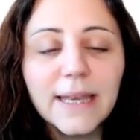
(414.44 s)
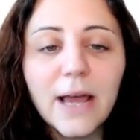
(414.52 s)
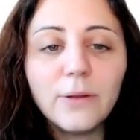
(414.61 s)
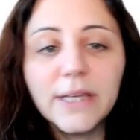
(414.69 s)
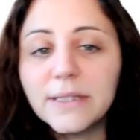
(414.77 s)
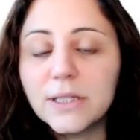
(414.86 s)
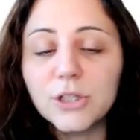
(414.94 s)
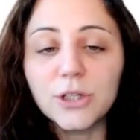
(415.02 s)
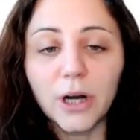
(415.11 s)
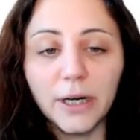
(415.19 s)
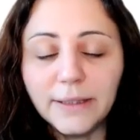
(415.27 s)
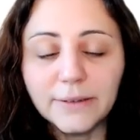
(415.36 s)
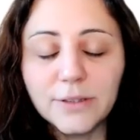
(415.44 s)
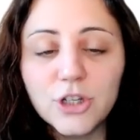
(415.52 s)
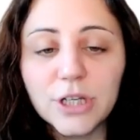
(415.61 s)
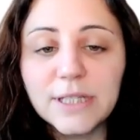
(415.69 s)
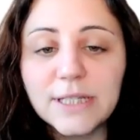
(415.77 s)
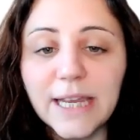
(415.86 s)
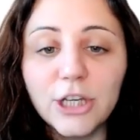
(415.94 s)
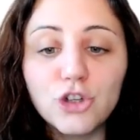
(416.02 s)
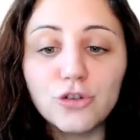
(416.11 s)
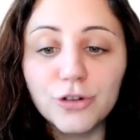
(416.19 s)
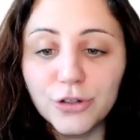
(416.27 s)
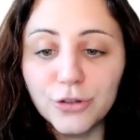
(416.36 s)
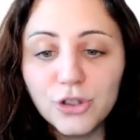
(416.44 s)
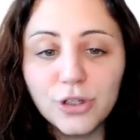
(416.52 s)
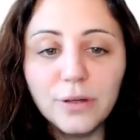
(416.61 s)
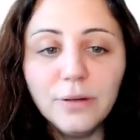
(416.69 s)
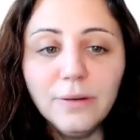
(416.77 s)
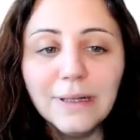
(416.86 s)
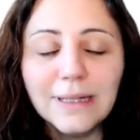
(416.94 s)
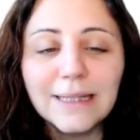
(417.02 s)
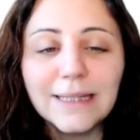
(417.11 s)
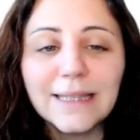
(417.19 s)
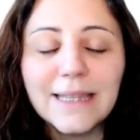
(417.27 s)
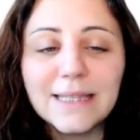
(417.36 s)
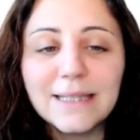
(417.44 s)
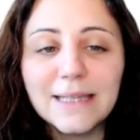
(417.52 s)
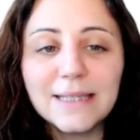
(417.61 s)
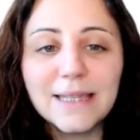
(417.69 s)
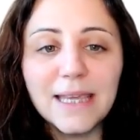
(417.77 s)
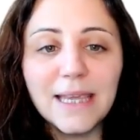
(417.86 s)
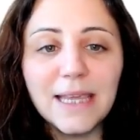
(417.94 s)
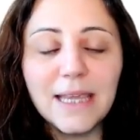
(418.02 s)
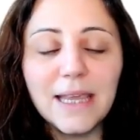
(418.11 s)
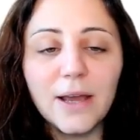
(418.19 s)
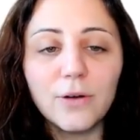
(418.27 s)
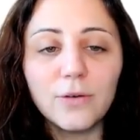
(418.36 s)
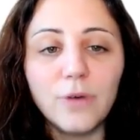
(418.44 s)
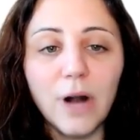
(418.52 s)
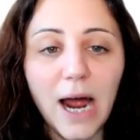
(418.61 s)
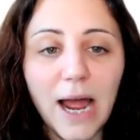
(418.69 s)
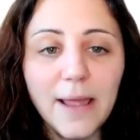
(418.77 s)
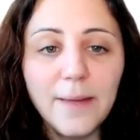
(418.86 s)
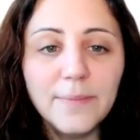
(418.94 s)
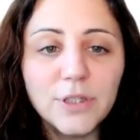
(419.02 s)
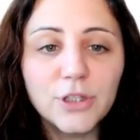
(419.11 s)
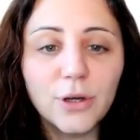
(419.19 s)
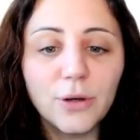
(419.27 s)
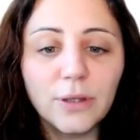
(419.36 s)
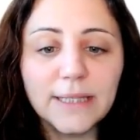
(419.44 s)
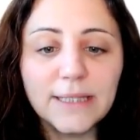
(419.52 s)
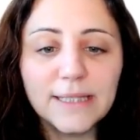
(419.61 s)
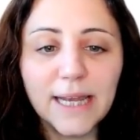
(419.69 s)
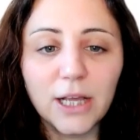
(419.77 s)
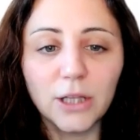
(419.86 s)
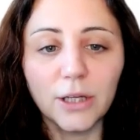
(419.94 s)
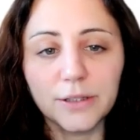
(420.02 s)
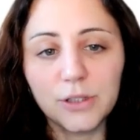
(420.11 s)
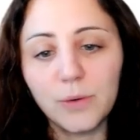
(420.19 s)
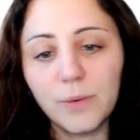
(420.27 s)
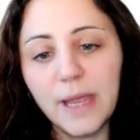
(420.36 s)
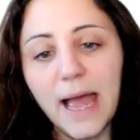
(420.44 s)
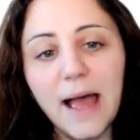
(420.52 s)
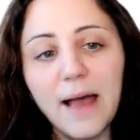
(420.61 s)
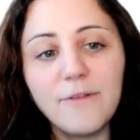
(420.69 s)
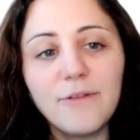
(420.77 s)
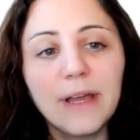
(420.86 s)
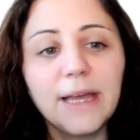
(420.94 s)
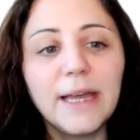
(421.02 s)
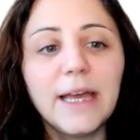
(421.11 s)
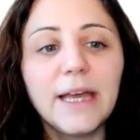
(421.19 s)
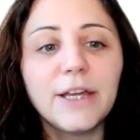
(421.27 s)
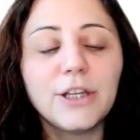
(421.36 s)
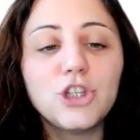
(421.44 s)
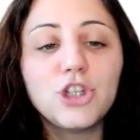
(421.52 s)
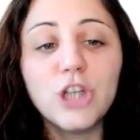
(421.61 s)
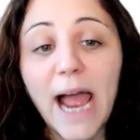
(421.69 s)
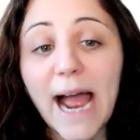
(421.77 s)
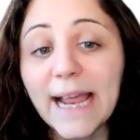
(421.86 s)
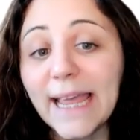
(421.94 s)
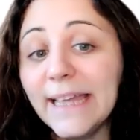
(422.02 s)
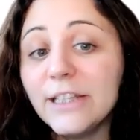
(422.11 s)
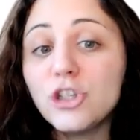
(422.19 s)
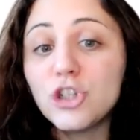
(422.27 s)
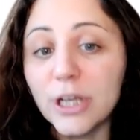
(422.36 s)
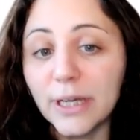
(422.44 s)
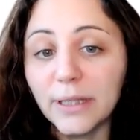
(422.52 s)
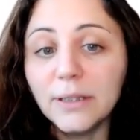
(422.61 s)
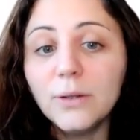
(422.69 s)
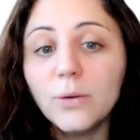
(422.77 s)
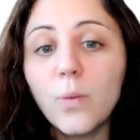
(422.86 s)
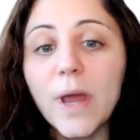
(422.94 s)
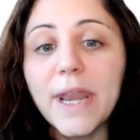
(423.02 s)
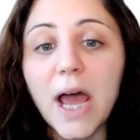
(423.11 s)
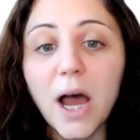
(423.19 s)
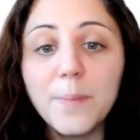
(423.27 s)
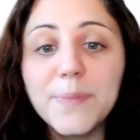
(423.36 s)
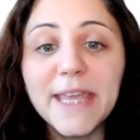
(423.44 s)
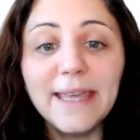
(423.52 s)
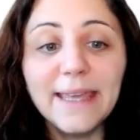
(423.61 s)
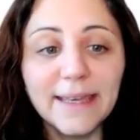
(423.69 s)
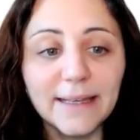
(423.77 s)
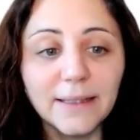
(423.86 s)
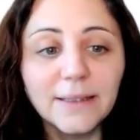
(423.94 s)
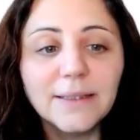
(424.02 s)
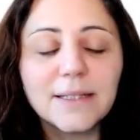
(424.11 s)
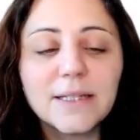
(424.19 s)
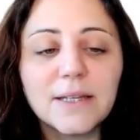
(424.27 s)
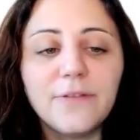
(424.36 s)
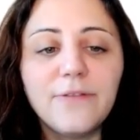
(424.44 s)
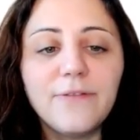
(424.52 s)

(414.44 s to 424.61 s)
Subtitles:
Now let's start just to introduce you. This is the rhyme. So let's take a look. So we have Jack and Jill went up the hill to